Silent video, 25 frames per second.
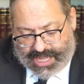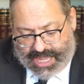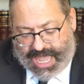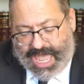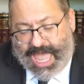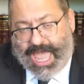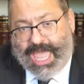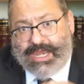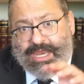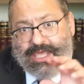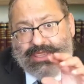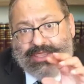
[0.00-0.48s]

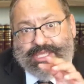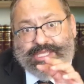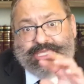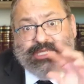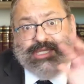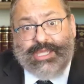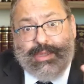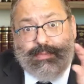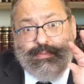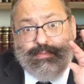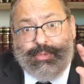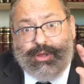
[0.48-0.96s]
And the
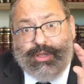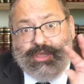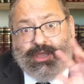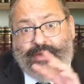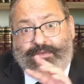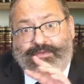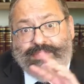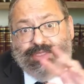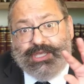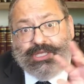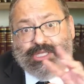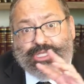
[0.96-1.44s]
symbol
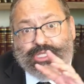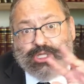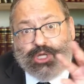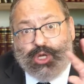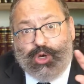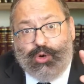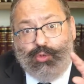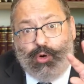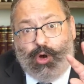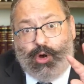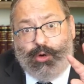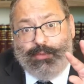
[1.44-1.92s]
of this
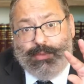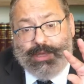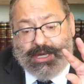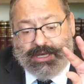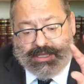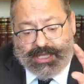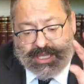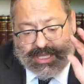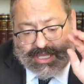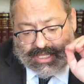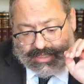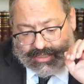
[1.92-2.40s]

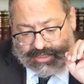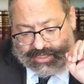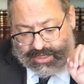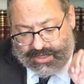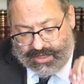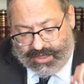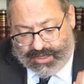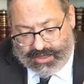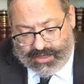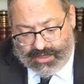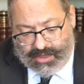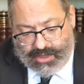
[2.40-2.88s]
Roman
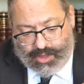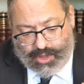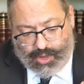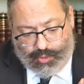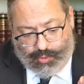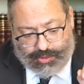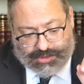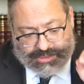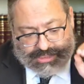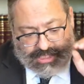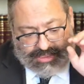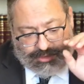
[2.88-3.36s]
deity
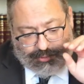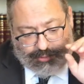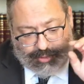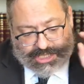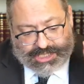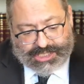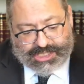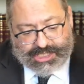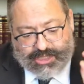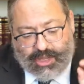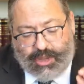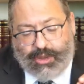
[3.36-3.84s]
was three
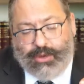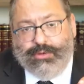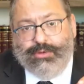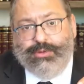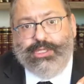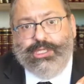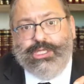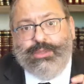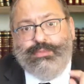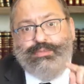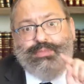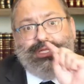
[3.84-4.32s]

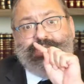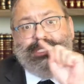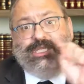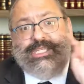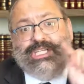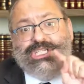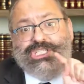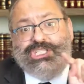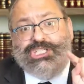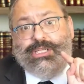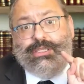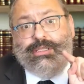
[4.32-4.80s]
stones
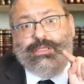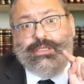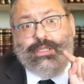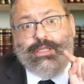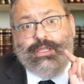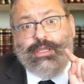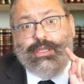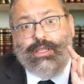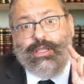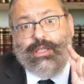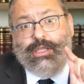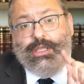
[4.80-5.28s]
positioned
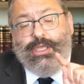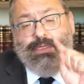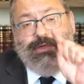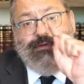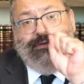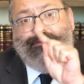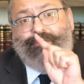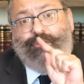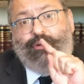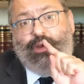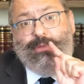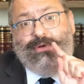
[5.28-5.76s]
in the
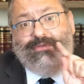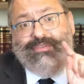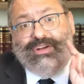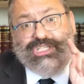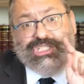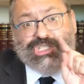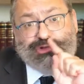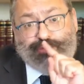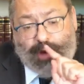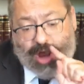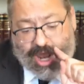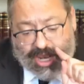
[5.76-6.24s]
form of a
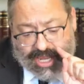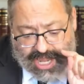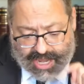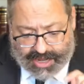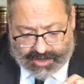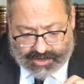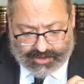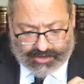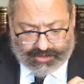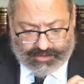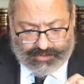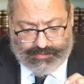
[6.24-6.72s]

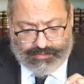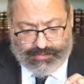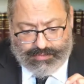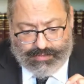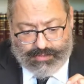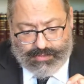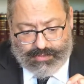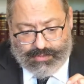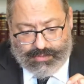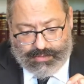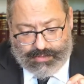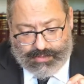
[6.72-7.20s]
triangle.
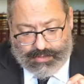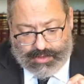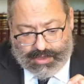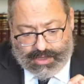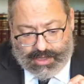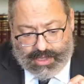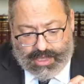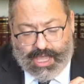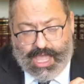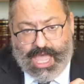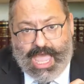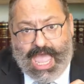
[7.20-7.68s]

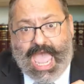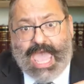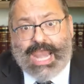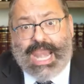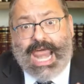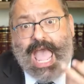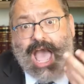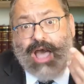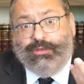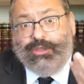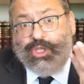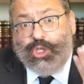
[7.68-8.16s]
And
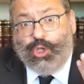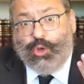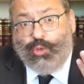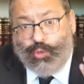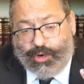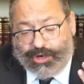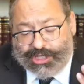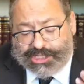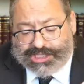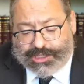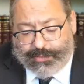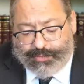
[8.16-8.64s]
how did you
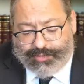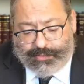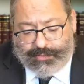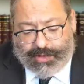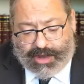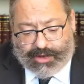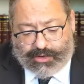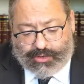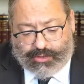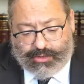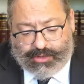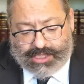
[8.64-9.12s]
worship the
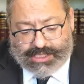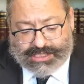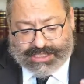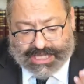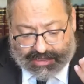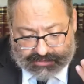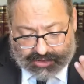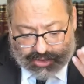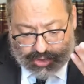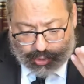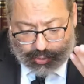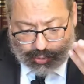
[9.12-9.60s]
Marculus?
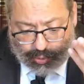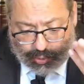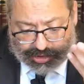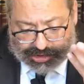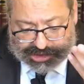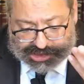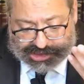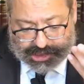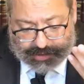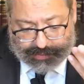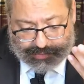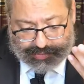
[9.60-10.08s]
How did you
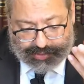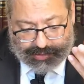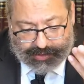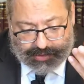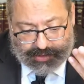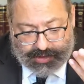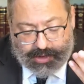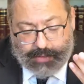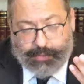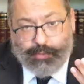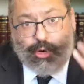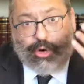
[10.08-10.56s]
worship
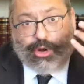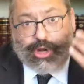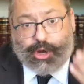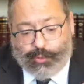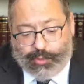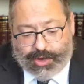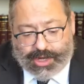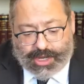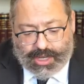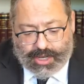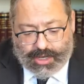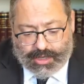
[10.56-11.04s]

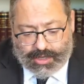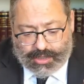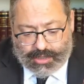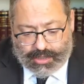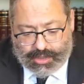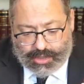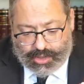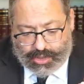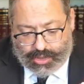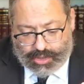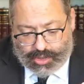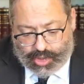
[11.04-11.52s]
Mercury?
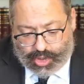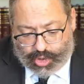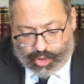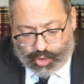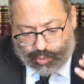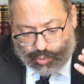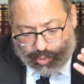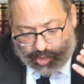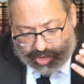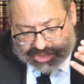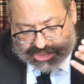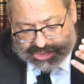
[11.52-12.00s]
You
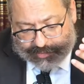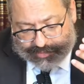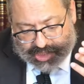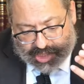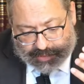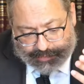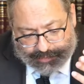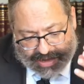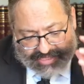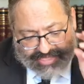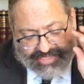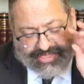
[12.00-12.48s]
worshipped
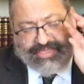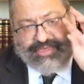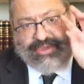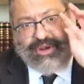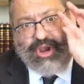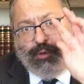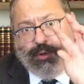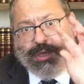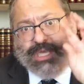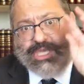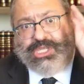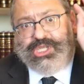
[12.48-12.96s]
it by
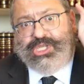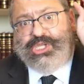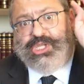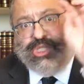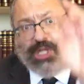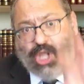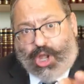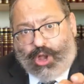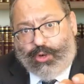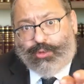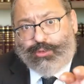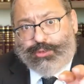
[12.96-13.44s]
throwing
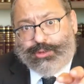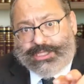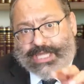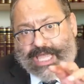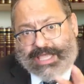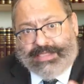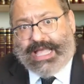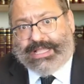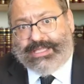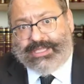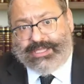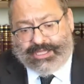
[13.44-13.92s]
stones
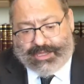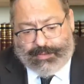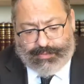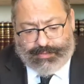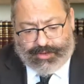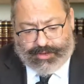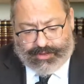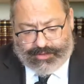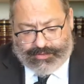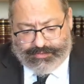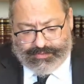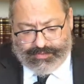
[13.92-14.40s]
at that
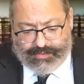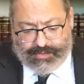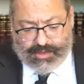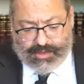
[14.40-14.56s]
symbol.